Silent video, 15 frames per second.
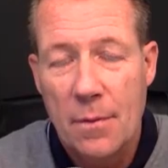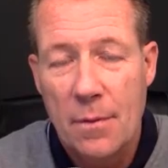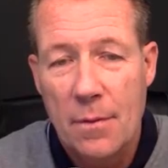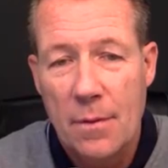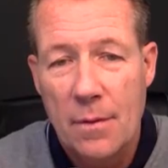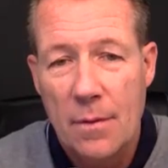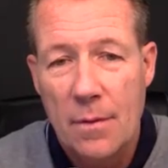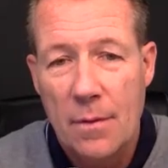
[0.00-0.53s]

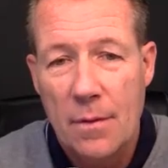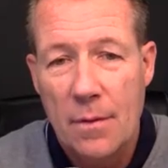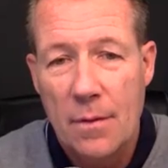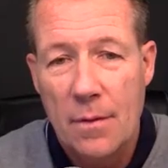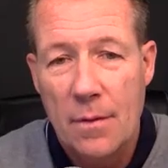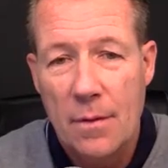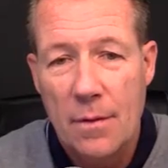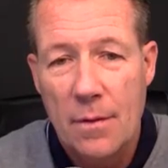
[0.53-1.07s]

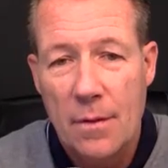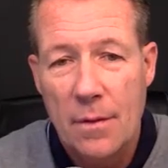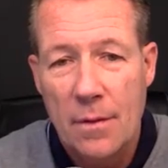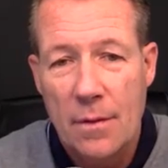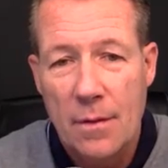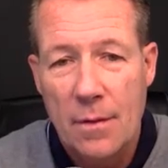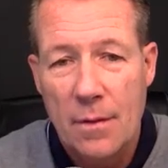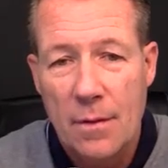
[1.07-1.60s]

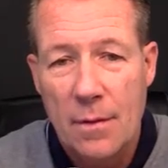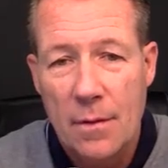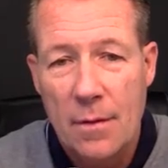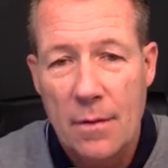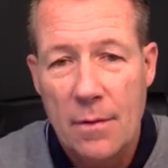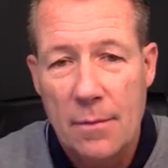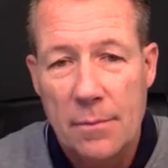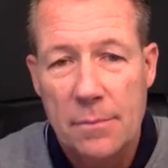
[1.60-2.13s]

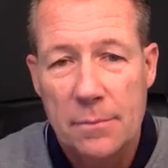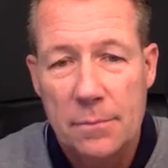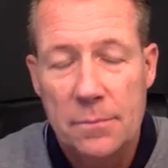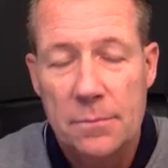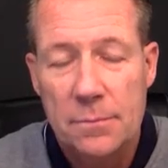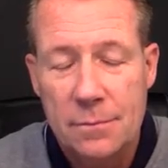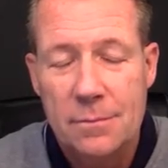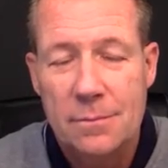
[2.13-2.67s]

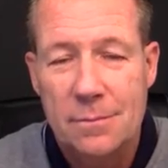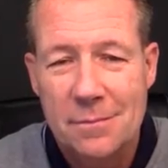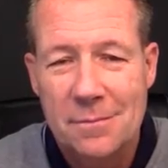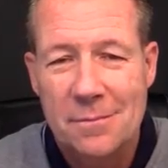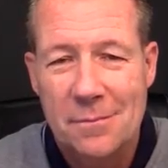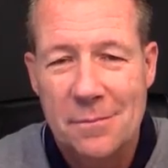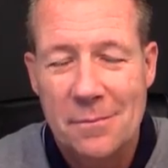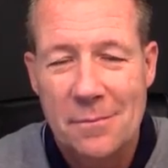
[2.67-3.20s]

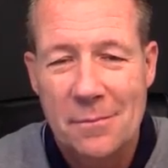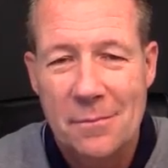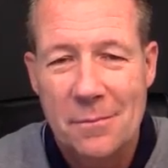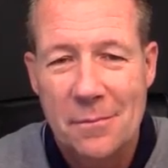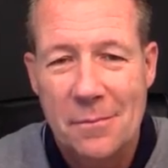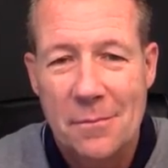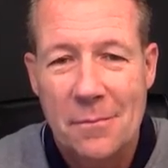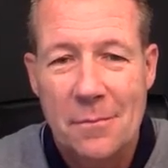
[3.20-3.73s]

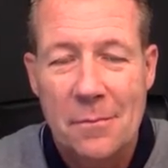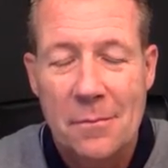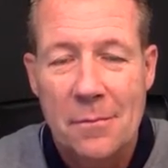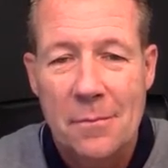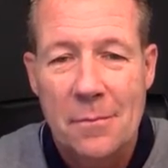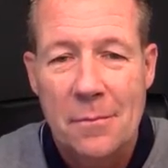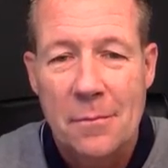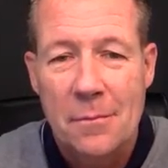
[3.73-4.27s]

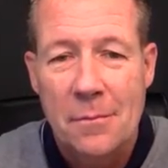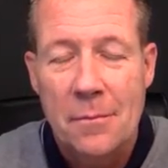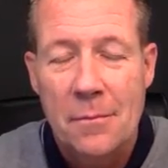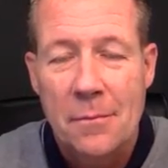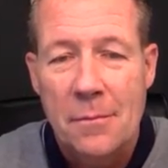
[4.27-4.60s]
This person isn't speaking.